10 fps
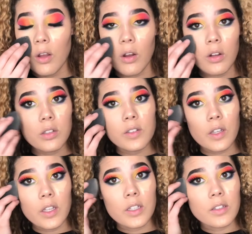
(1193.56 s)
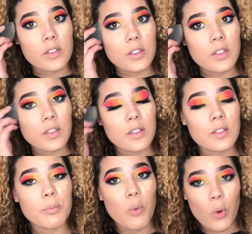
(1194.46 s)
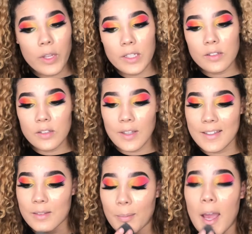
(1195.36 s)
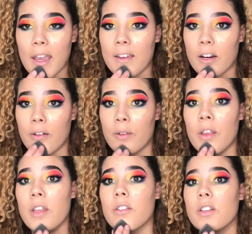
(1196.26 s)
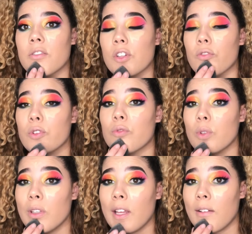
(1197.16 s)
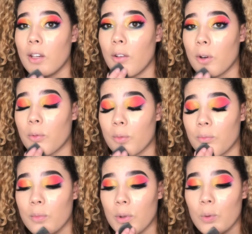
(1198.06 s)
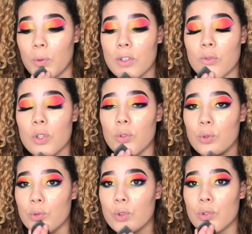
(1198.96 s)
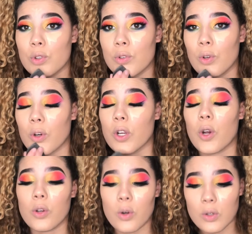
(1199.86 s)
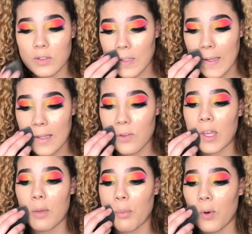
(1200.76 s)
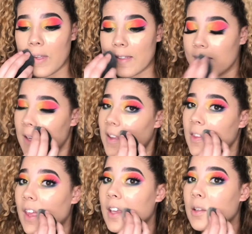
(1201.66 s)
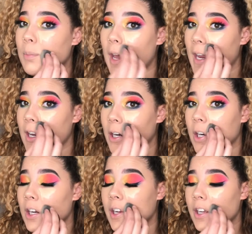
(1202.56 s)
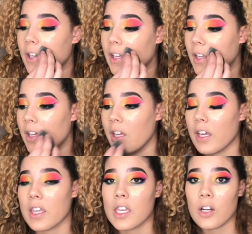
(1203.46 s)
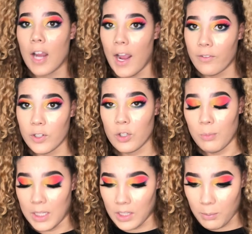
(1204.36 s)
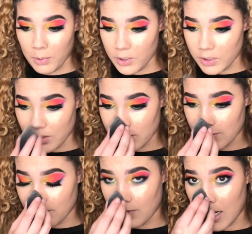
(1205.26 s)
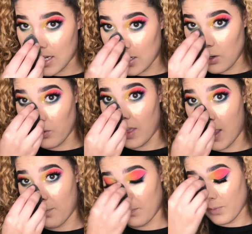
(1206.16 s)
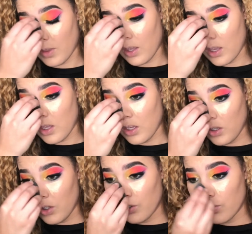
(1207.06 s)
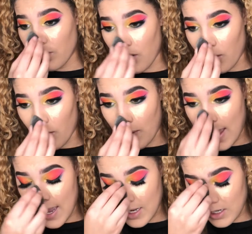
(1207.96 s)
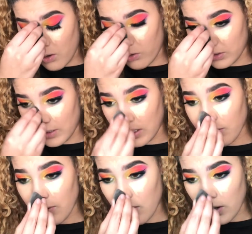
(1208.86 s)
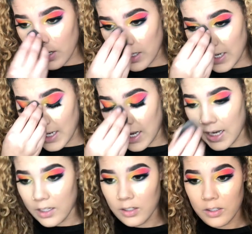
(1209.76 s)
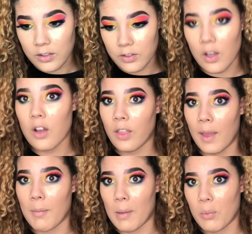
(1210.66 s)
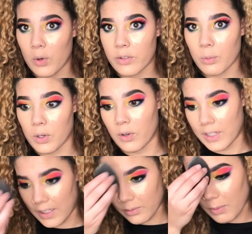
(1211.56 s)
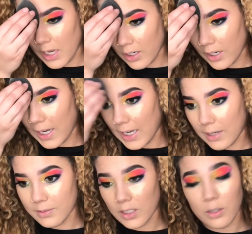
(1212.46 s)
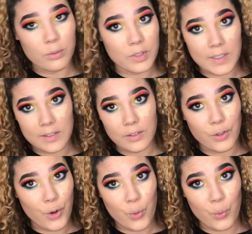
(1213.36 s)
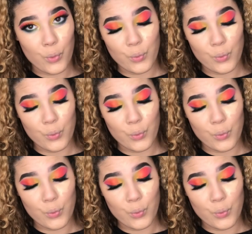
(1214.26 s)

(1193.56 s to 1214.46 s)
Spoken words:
Ulta's points expire. So if you did not know, when you use or go to Ulta get points, they expire a year after you made that purchase. I didn't know that. So I had an Ulta gift card, and I had saw that my points were going to expire, and I was like, oh sis, no,